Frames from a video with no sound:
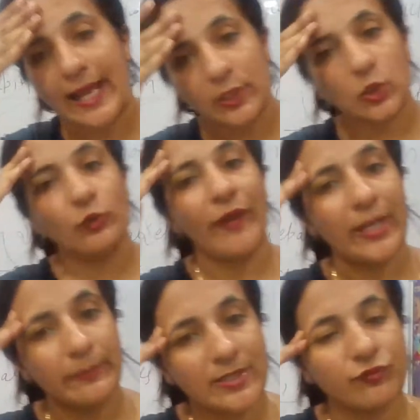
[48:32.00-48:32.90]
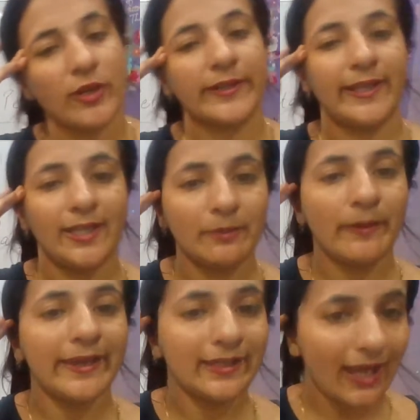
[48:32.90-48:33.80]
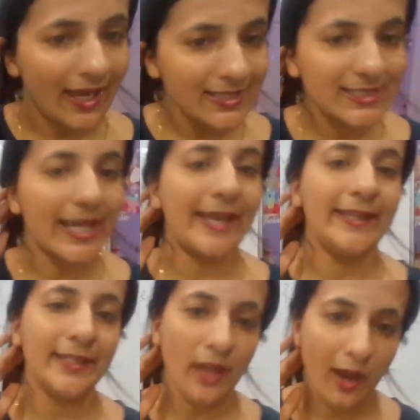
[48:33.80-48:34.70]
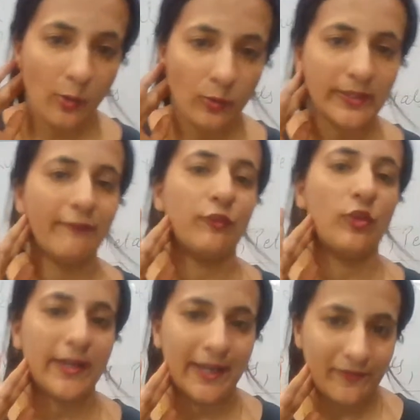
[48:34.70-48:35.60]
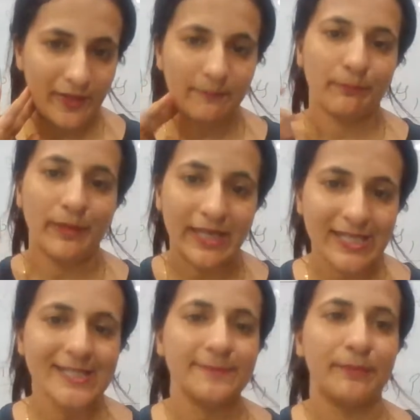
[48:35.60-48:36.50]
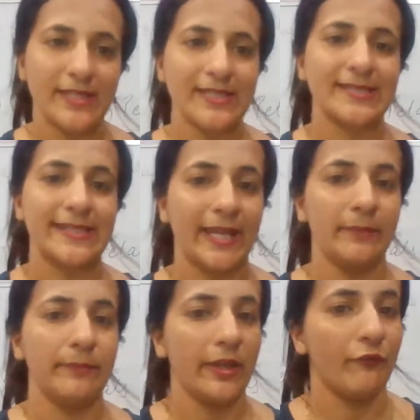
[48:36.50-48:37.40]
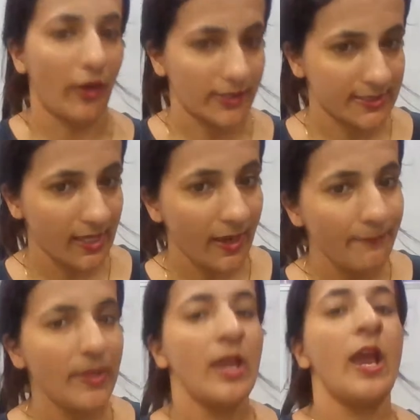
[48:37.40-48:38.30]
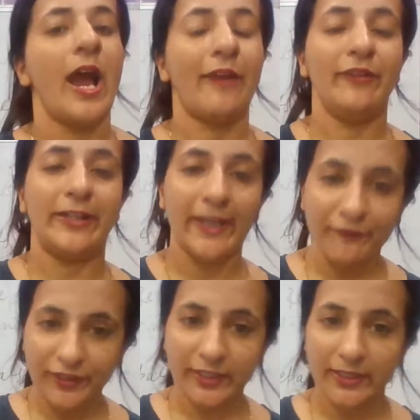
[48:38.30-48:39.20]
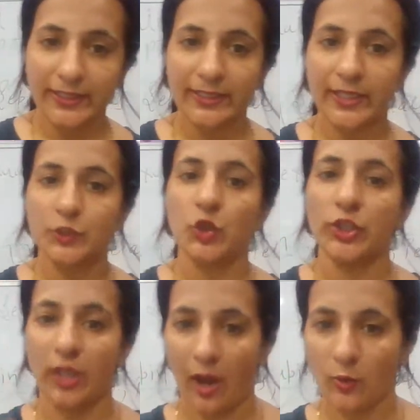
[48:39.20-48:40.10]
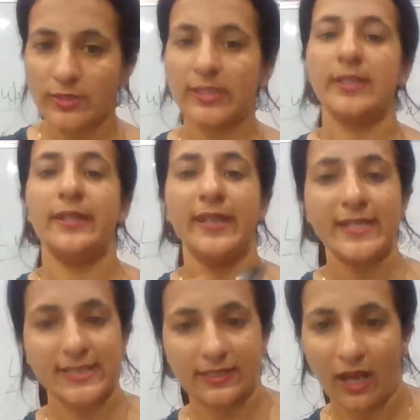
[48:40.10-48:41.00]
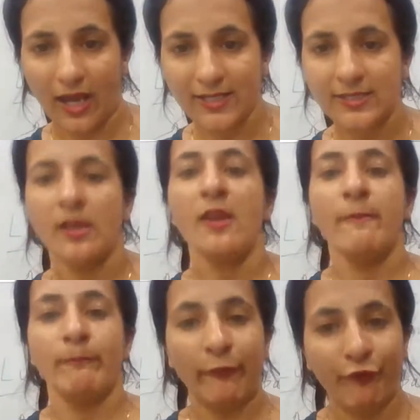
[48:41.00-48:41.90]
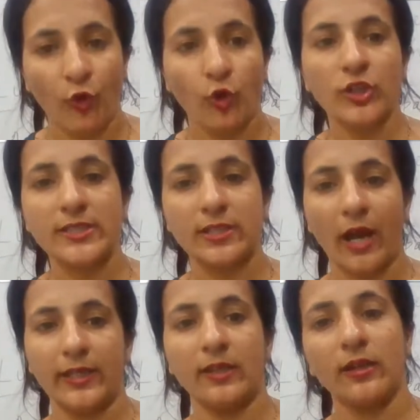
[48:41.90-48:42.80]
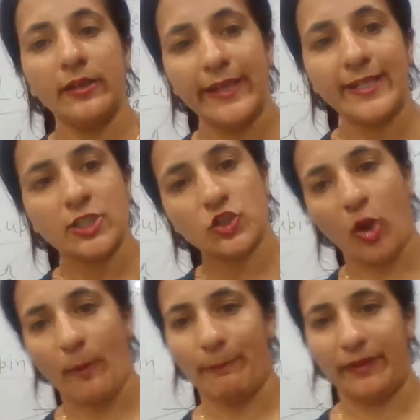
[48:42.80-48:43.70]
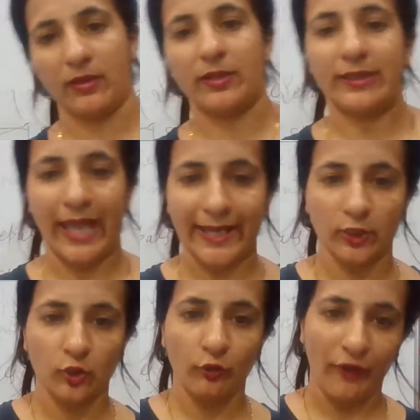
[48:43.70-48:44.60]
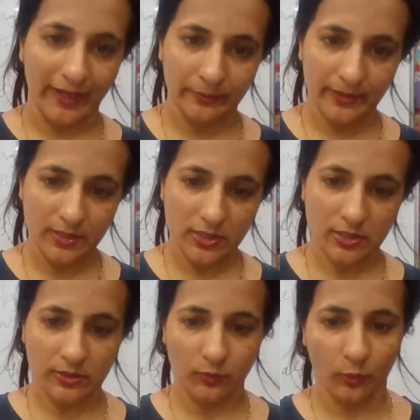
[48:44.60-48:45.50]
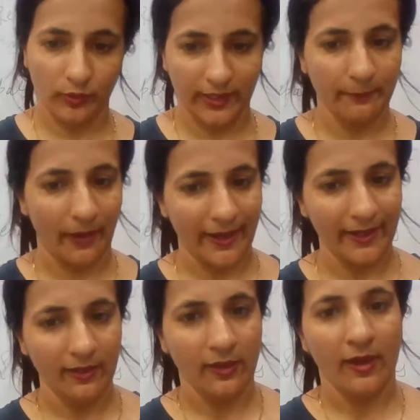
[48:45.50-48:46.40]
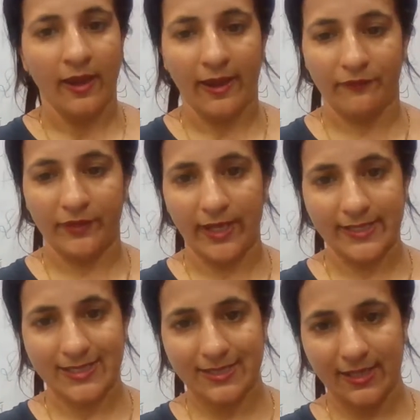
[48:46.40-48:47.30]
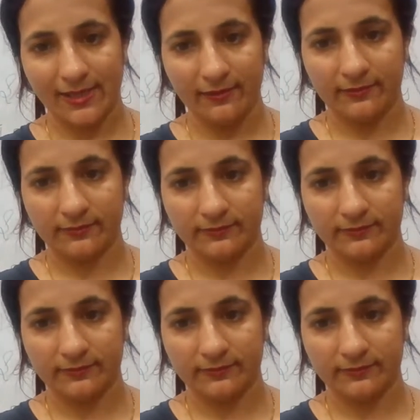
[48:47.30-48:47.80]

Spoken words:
Thank you very much for attending my class. Any doubt, if you are having, please send me a WhatsApp. I will definitely clear your doubts in next class before starting a next topic. Thank you very much. Okay, bye. Have a nice day.